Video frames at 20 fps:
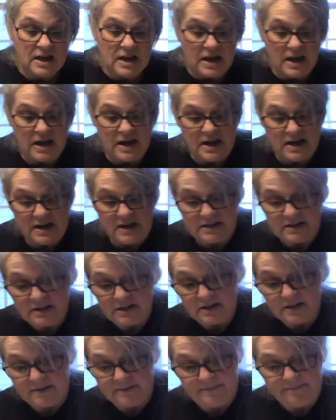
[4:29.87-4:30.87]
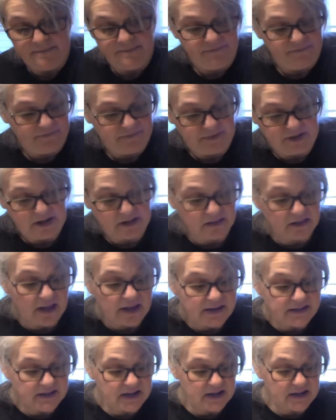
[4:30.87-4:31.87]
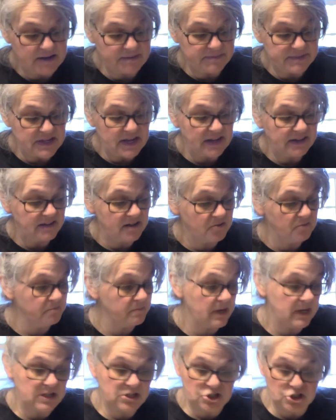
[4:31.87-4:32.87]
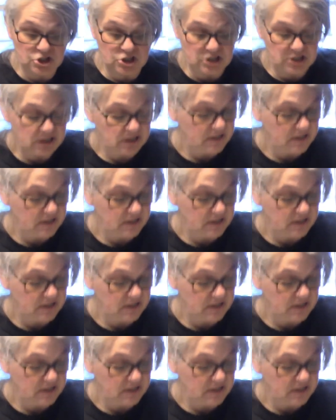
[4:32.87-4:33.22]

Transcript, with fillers: And a lot of times I don't measure.